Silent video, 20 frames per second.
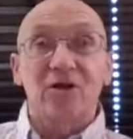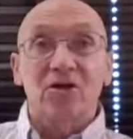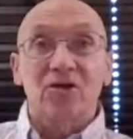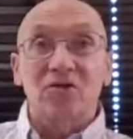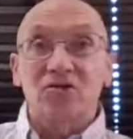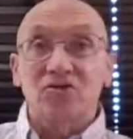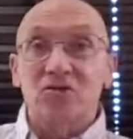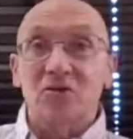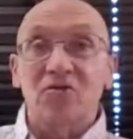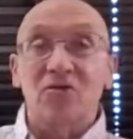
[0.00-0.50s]

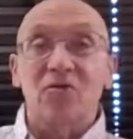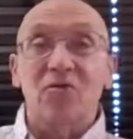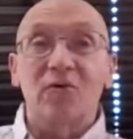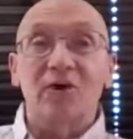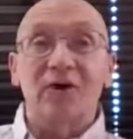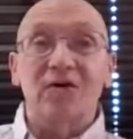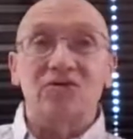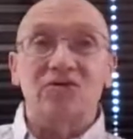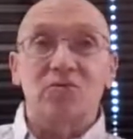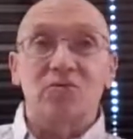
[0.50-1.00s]
so that we
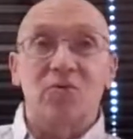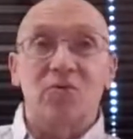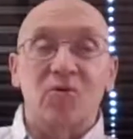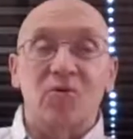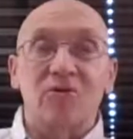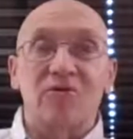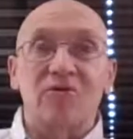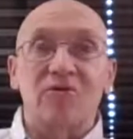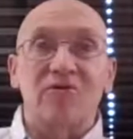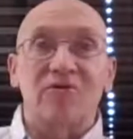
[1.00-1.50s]
can
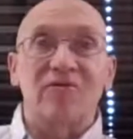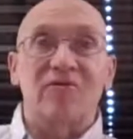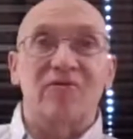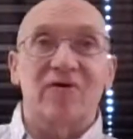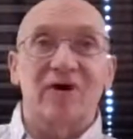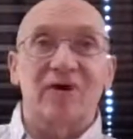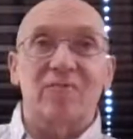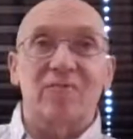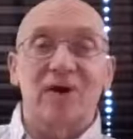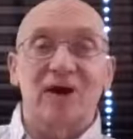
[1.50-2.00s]
support the
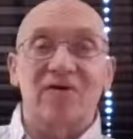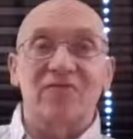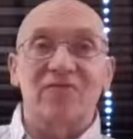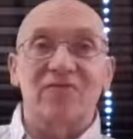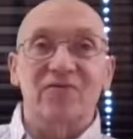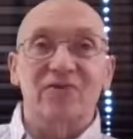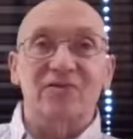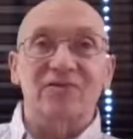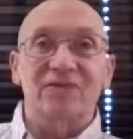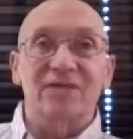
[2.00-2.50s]
refined
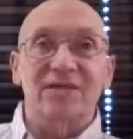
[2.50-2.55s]
mindfulness